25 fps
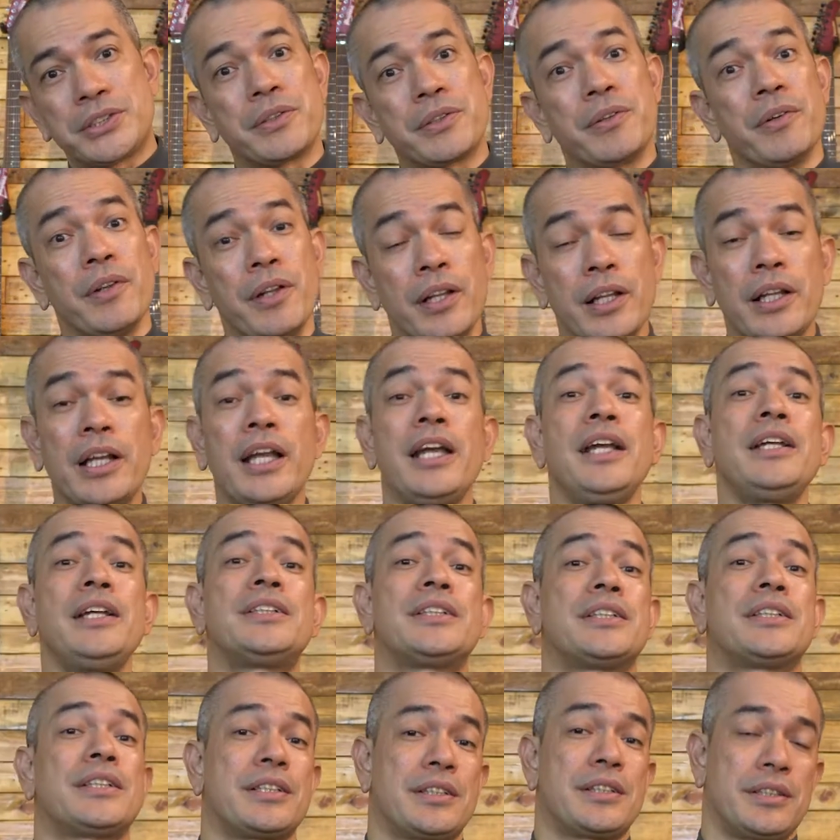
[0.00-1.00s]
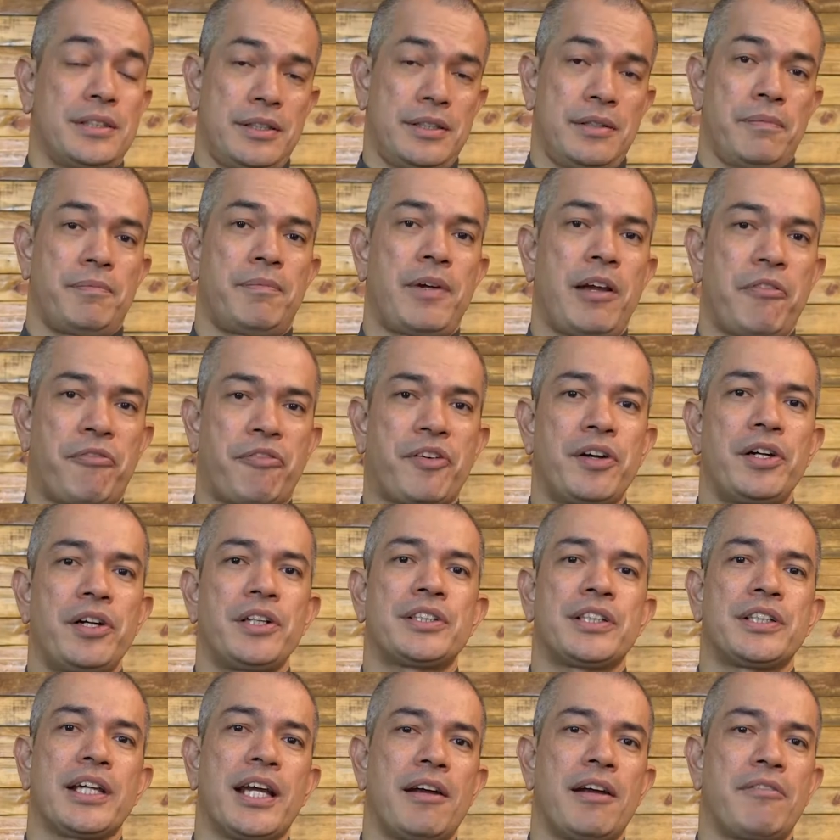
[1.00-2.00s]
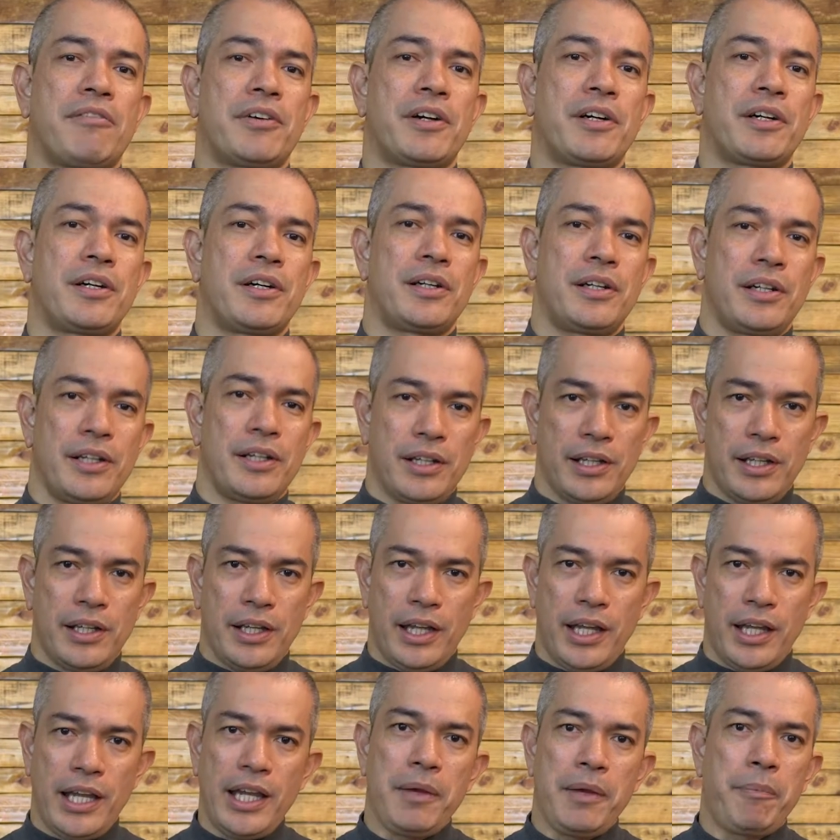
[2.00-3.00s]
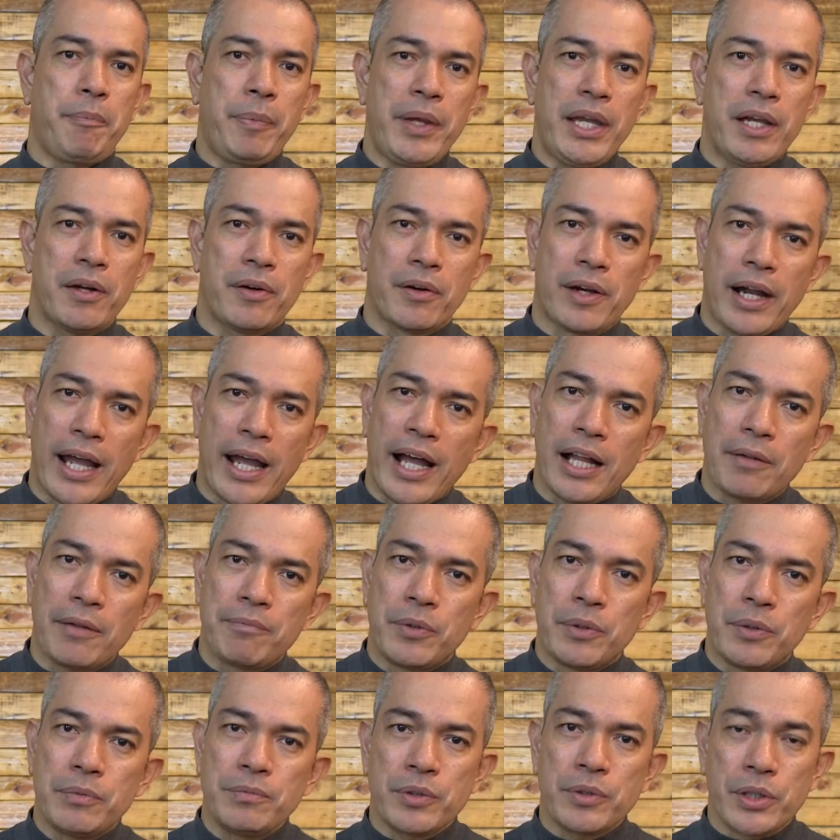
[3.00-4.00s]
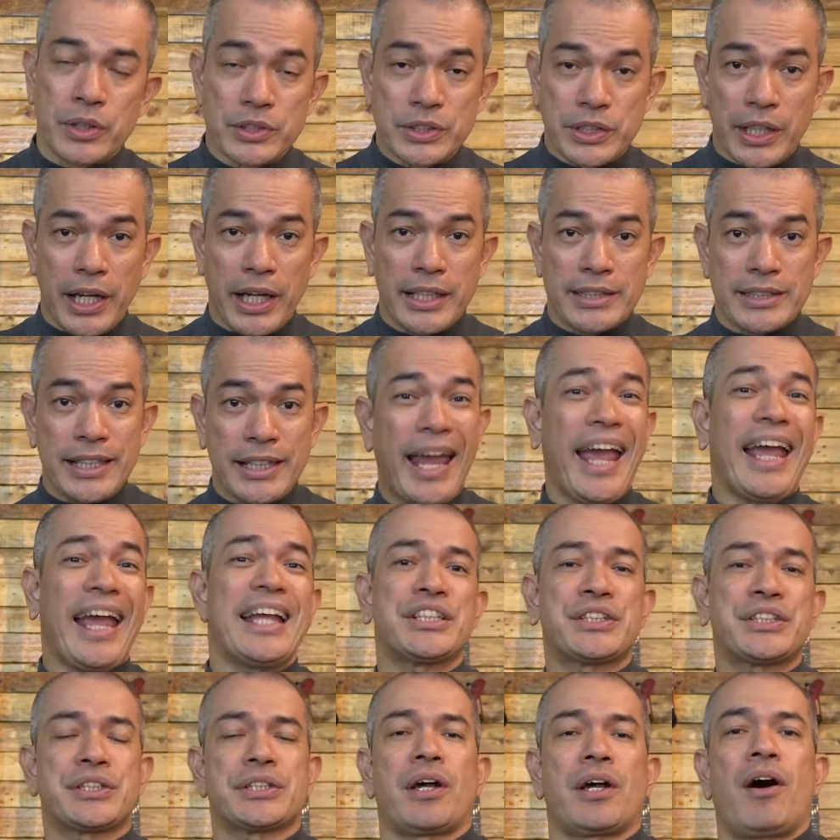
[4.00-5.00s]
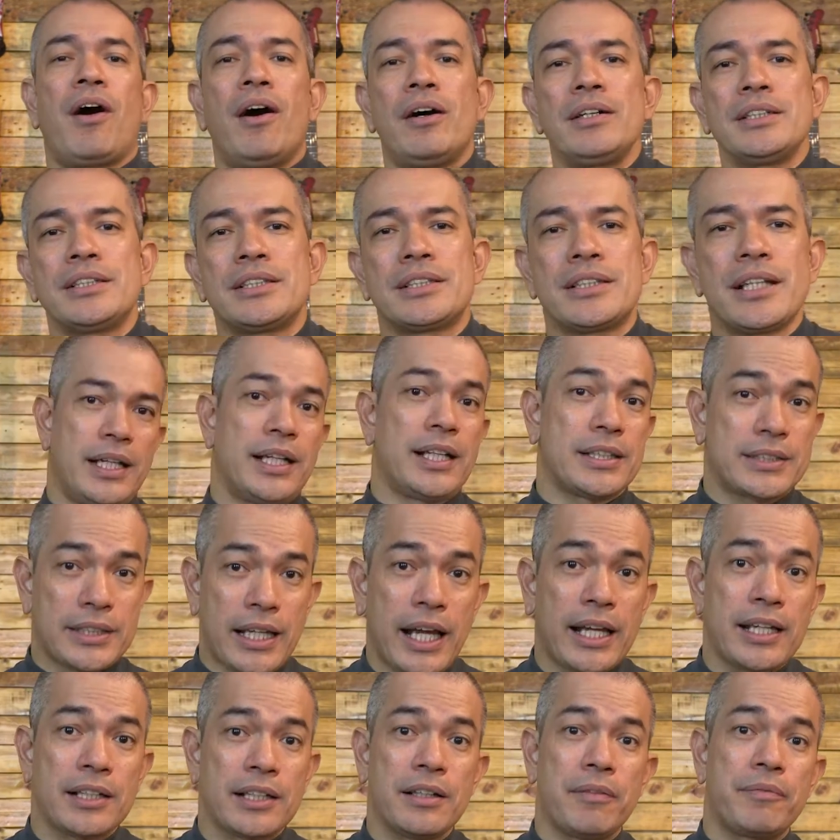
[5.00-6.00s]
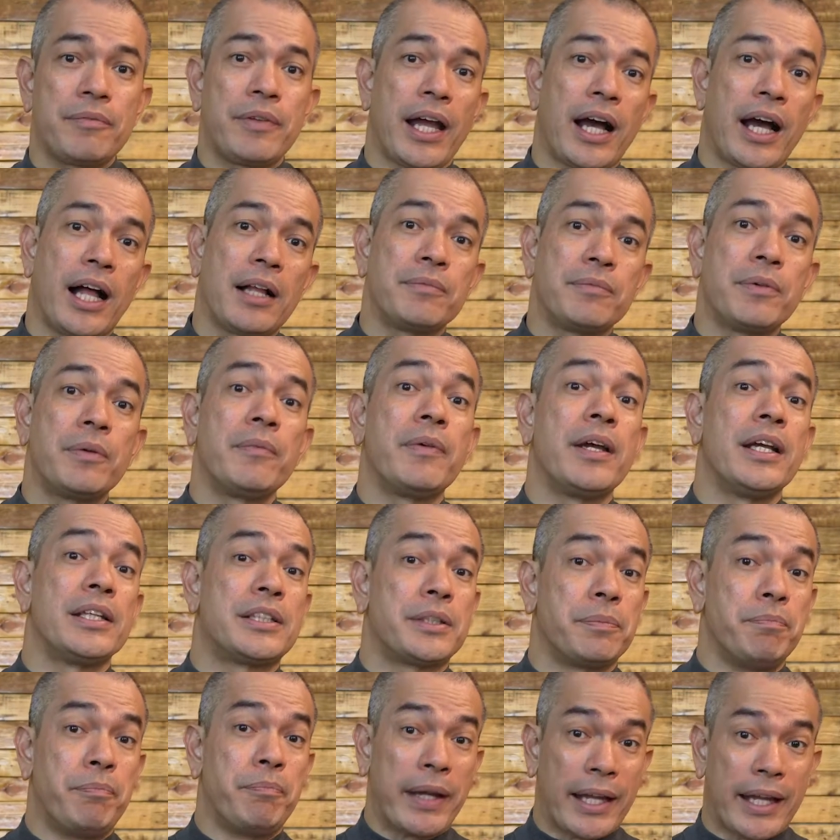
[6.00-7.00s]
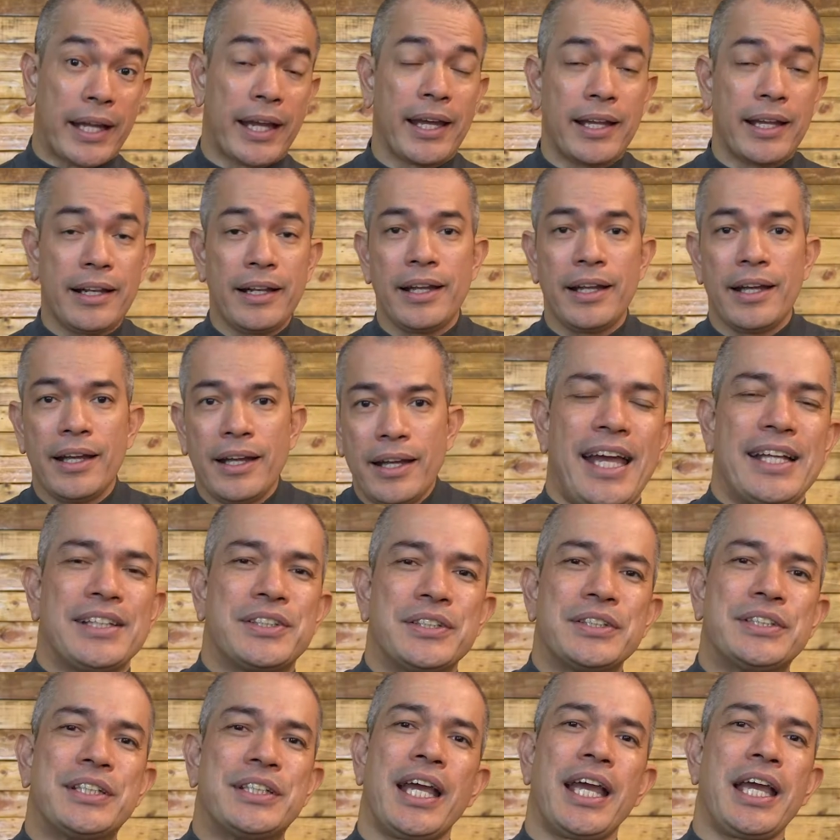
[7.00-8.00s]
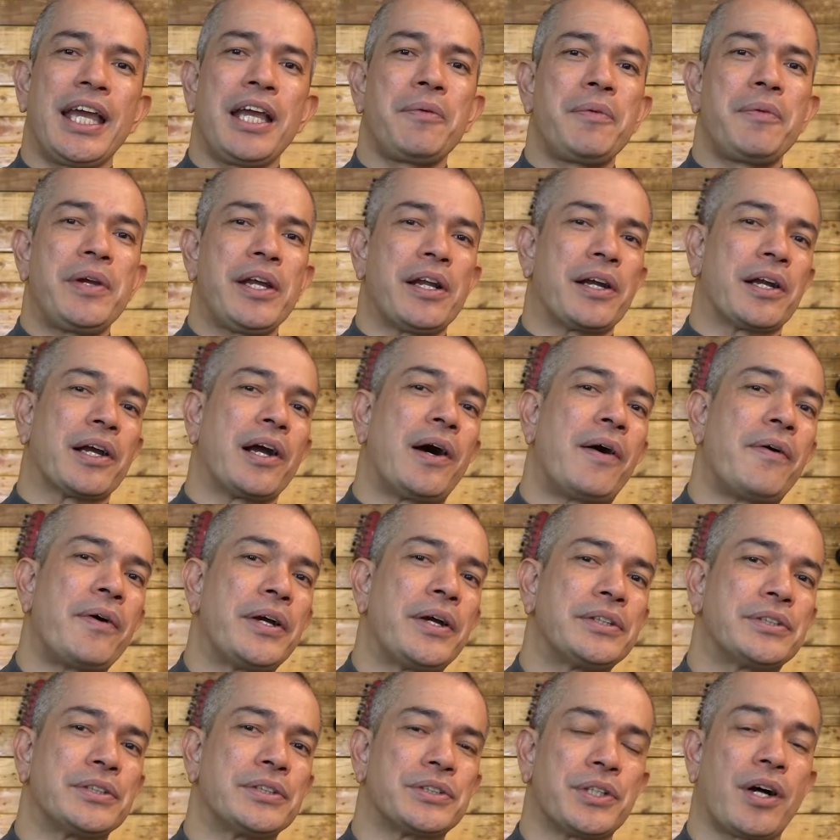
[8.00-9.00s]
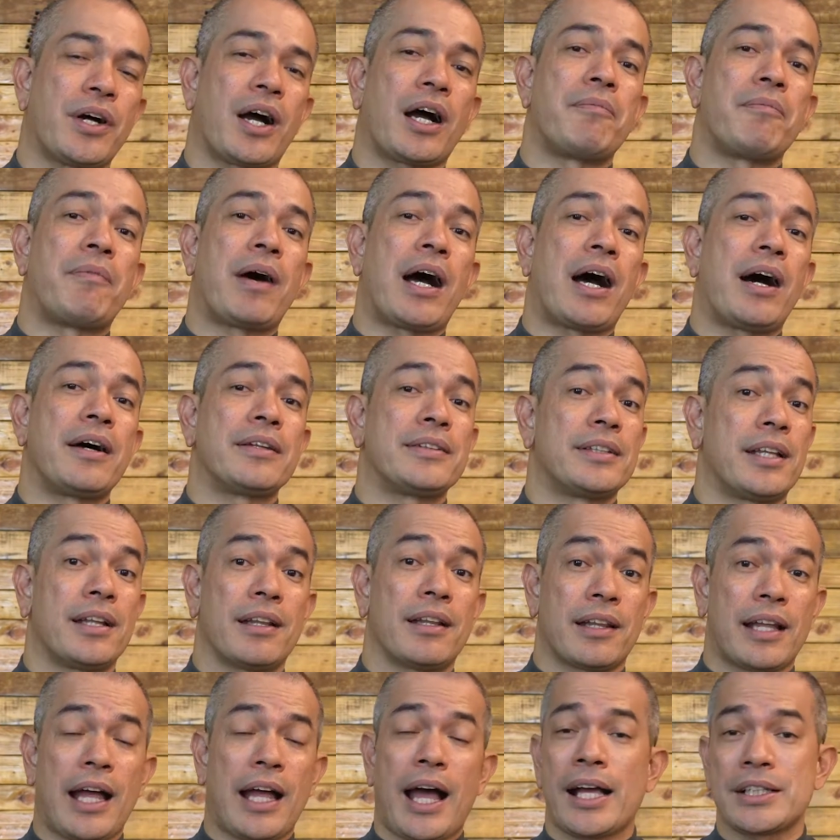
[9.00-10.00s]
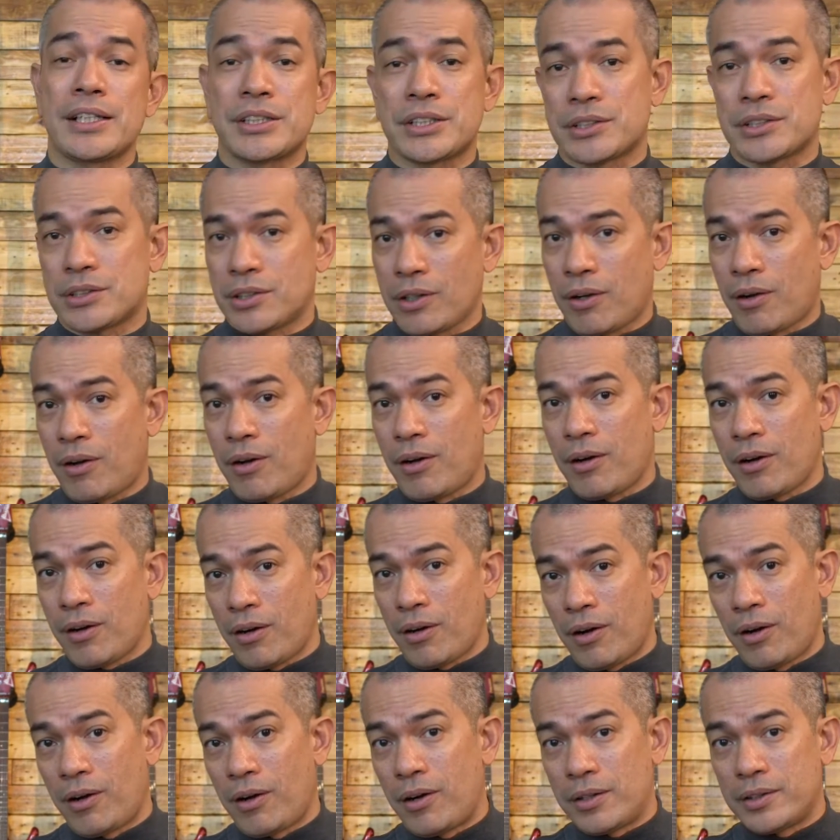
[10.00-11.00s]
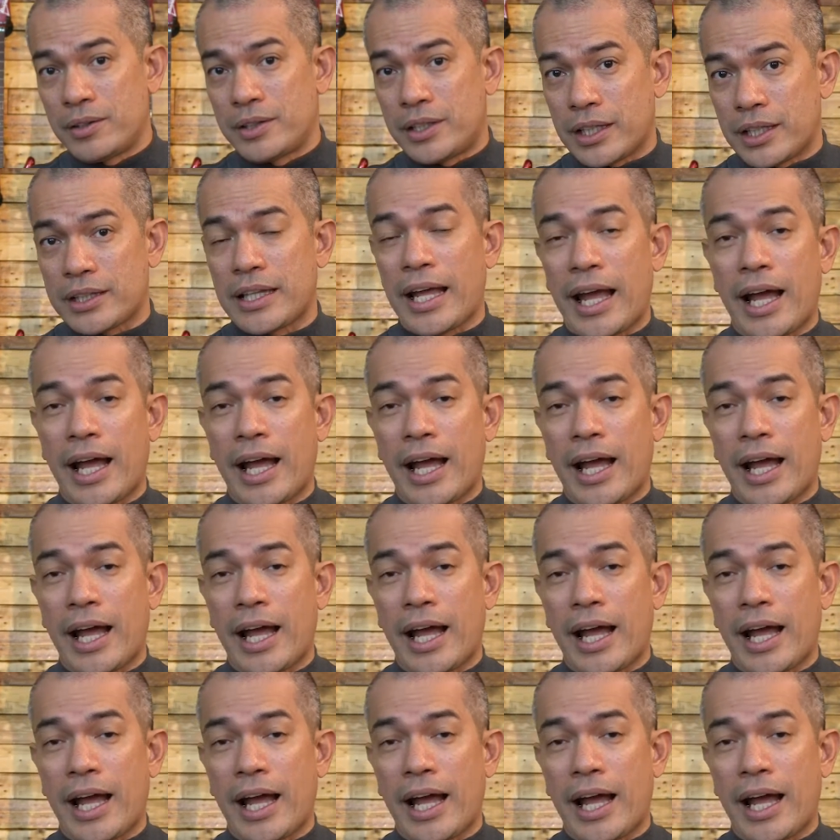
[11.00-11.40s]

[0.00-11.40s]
to release my first ever EP or album, contains 8 songs, and the title of the album is Begin. And today we are going to talk about the last song on that